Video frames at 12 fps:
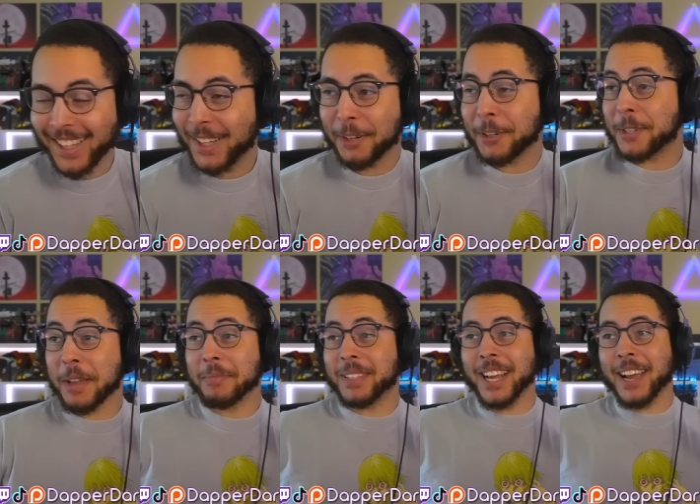There's
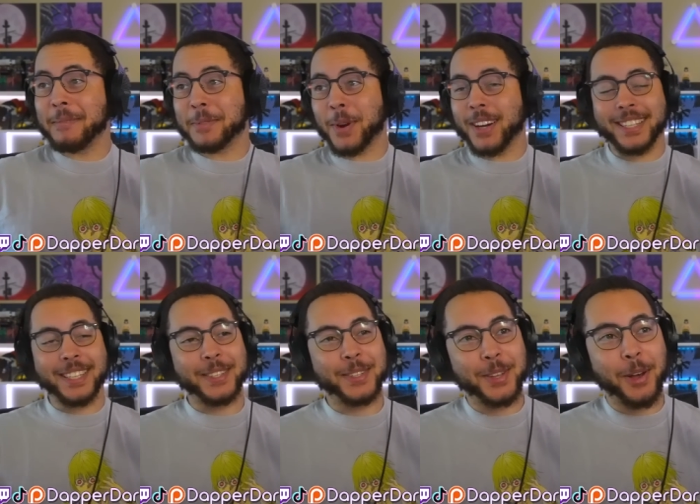sometimes where I just get
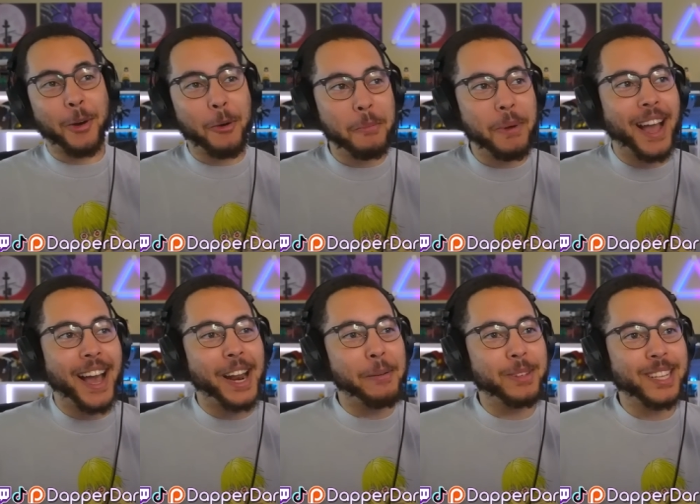so mad.
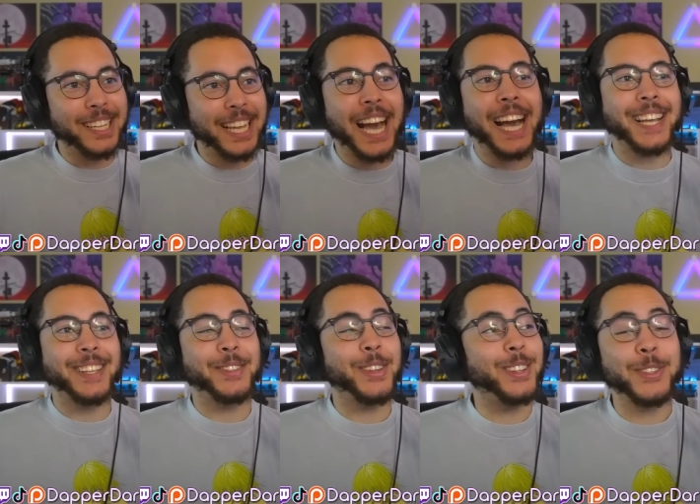I'm just like,
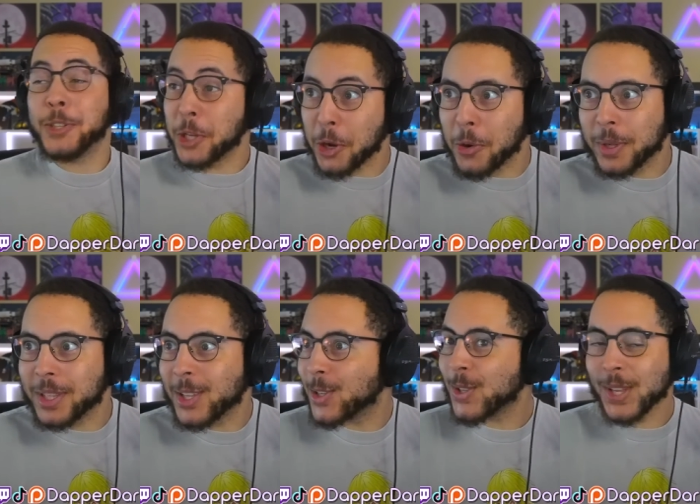guys, let's deal with
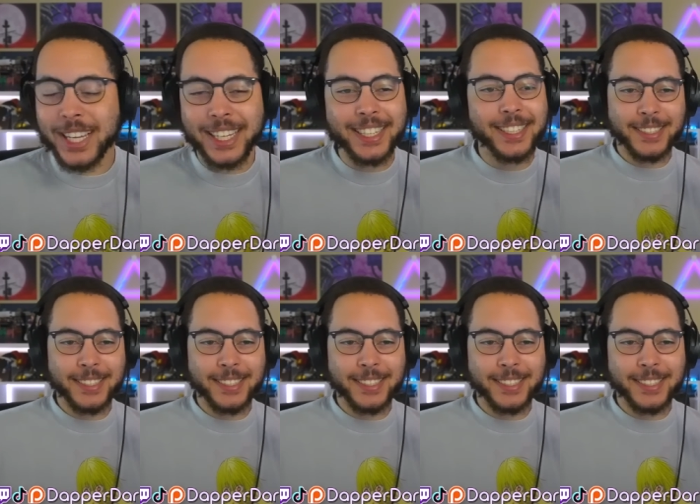this thing.